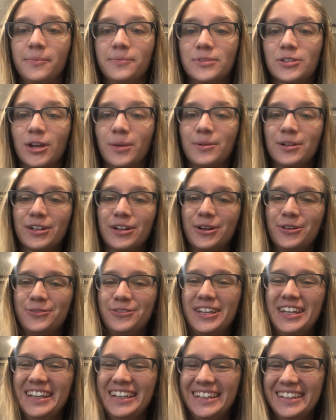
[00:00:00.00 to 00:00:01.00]
So I'm gonna go
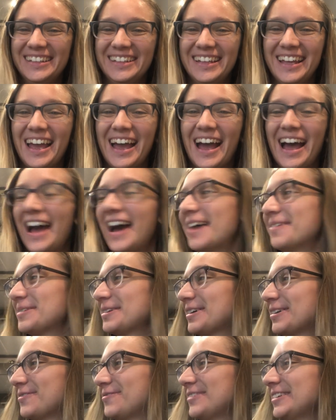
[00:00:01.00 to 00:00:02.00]

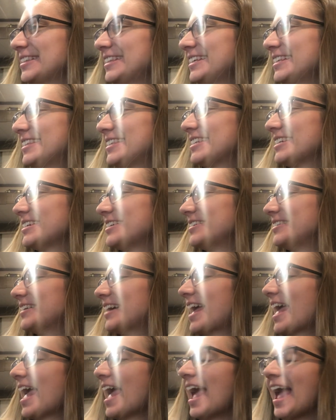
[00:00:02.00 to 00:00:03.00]
feed these two,
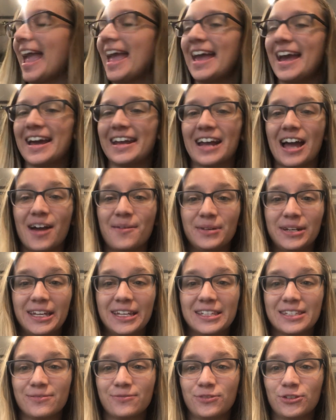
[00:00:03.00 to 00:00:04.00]
and I'm gonna
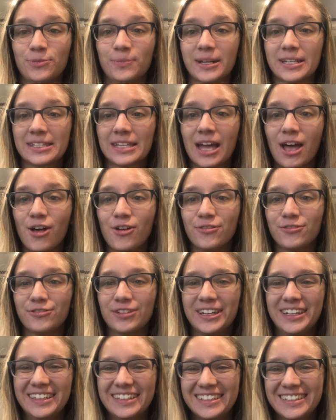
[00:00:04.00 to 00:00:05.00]
get some food myself,
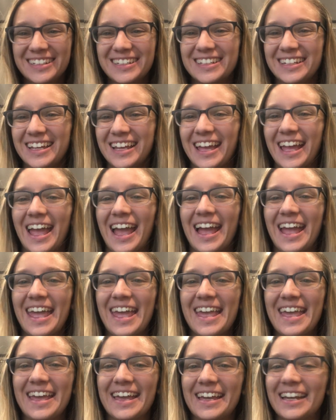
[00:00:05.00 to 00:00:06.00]

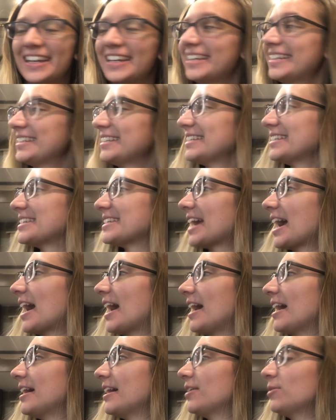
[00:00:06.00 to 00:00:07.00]
and
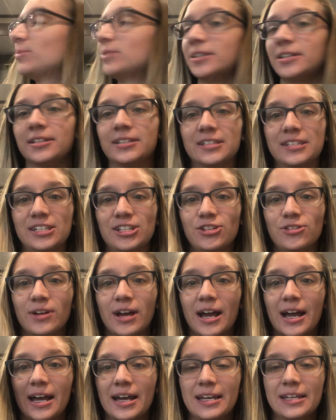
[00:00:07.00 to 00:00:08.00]
I will see you
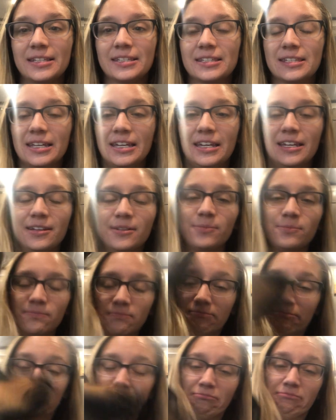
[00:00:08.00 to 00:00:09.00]
guys in,
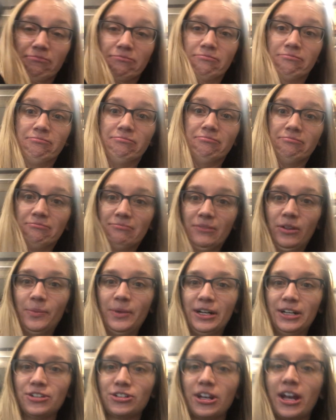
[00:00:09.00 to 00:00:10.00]
oh
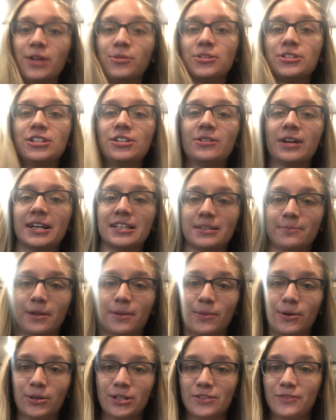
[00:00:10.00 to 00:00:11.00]
my gosh, I will see you guys in
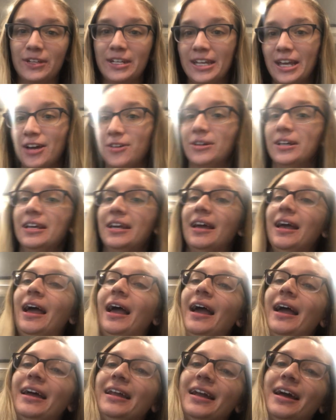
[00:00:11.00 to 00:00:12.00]
my bonus video,
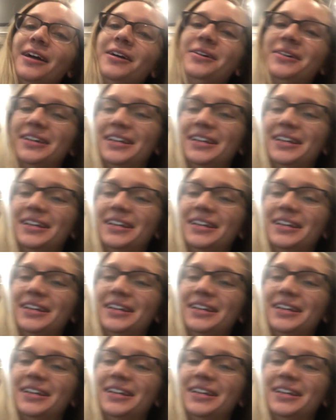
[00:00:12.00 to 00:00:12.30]
and